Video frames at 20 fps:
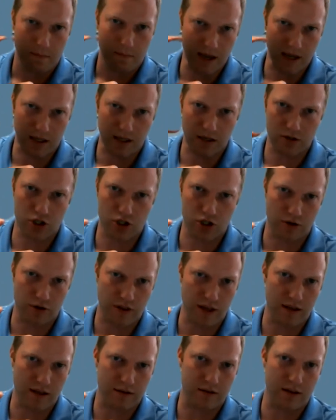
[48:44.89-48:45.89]
making sure
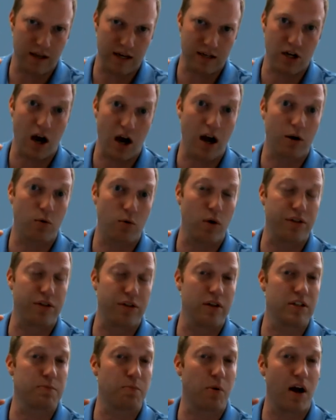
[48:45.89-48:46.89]
that they talk
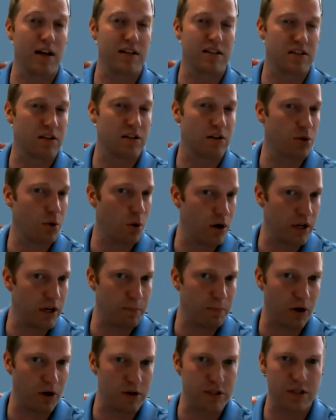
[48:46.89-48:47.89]
with this process
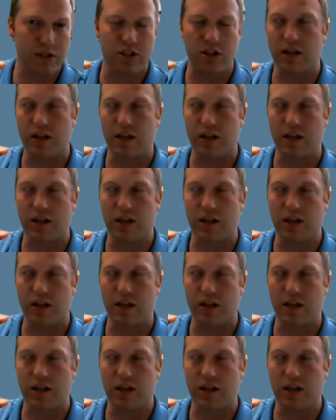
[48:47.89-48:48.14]
authority person